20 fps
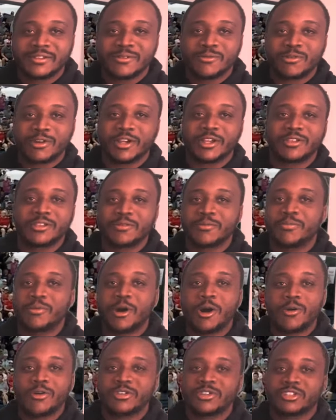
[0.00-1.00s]
where the
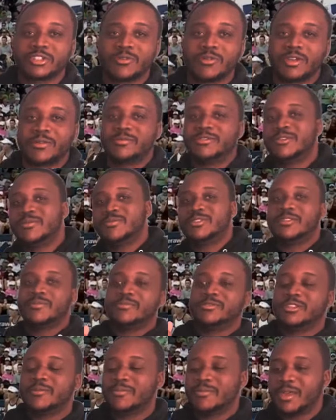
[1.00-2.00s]
ball was just going zip,
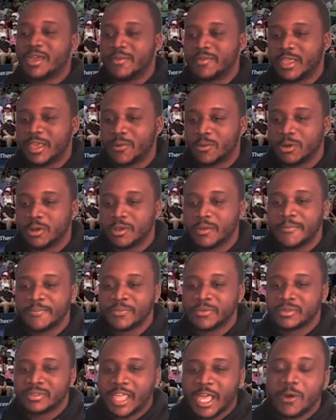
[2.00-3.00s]
zip, zip, and
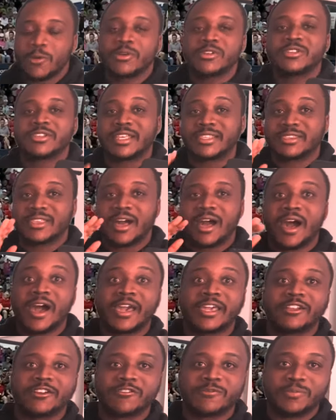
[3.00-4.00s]
that was like the
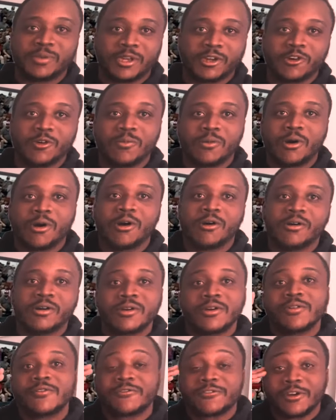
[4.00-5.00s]
height of pickleball
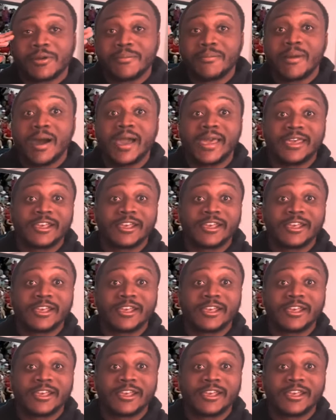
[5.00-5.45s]
for my